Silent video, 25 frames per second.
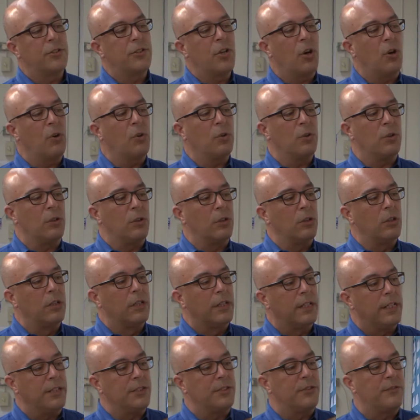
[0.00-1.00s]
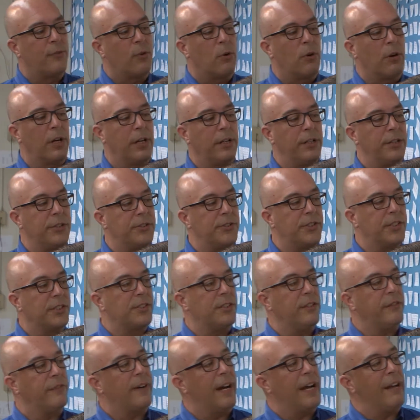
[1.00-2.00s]
total is
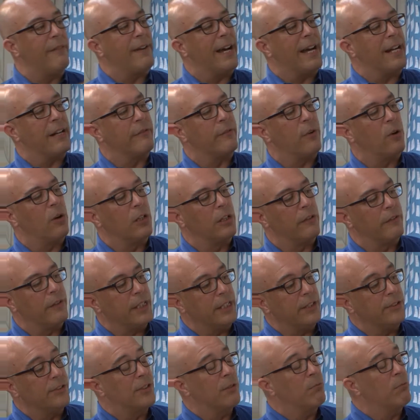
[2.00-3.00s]
465 out of all of these.